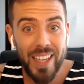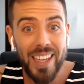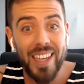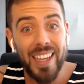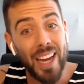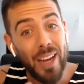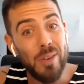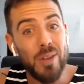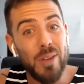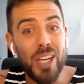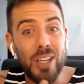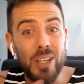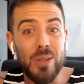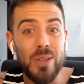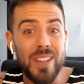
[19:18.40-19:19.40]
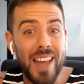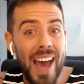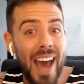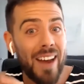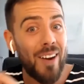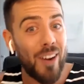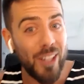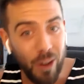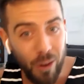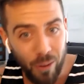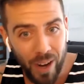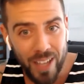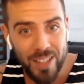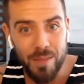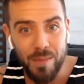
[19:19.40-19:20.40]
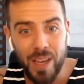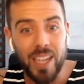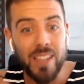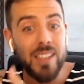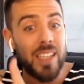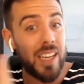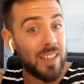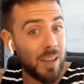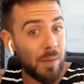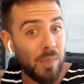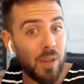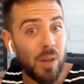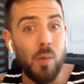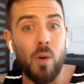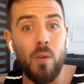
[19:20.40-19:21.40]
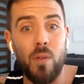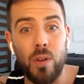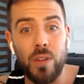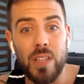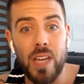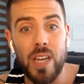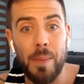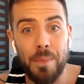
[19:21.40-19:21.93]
Now you can use that on your resume to get something more full time.